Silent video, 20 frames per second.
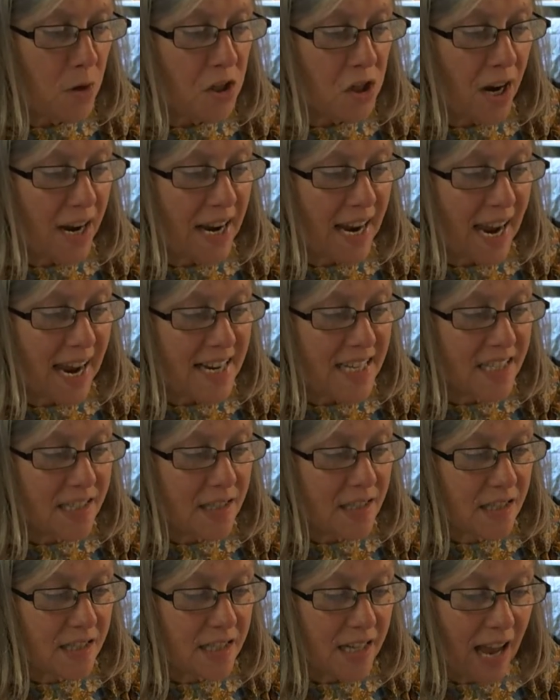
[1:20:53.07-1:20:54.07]
which I
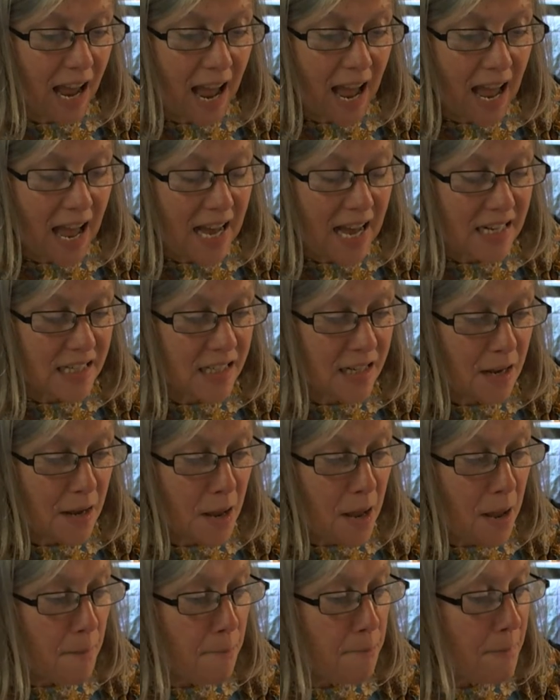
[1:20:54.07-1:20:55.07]
hasten to add
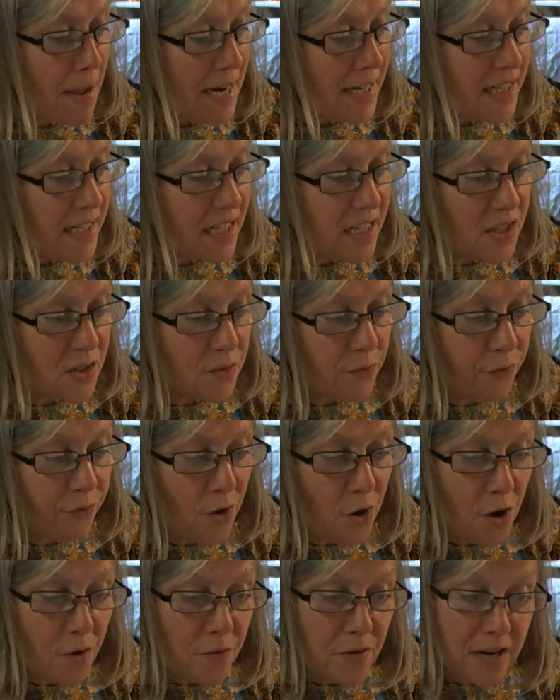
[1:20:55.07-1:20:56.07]
made his
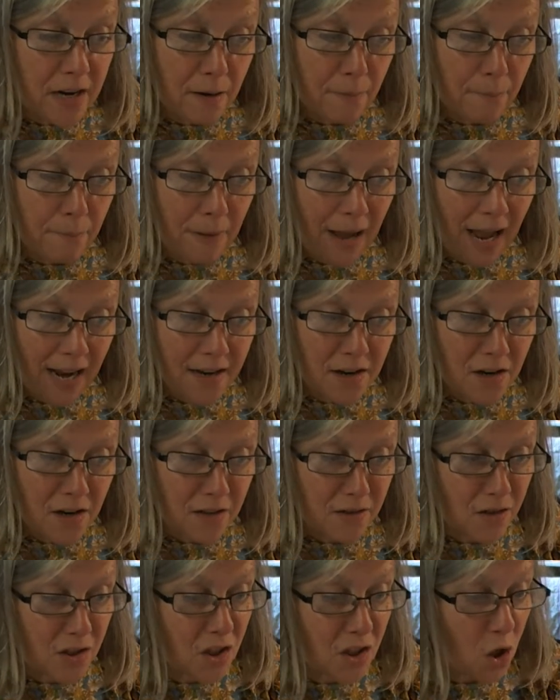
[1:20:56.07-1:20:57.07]
furry
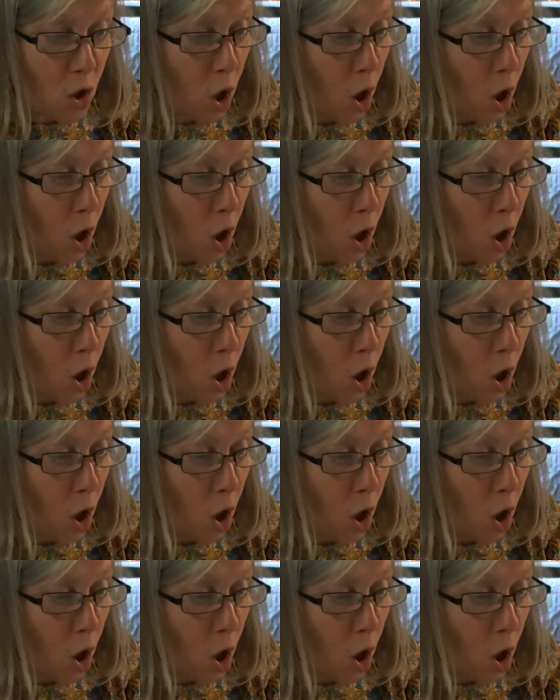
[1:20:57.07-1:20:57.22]
companions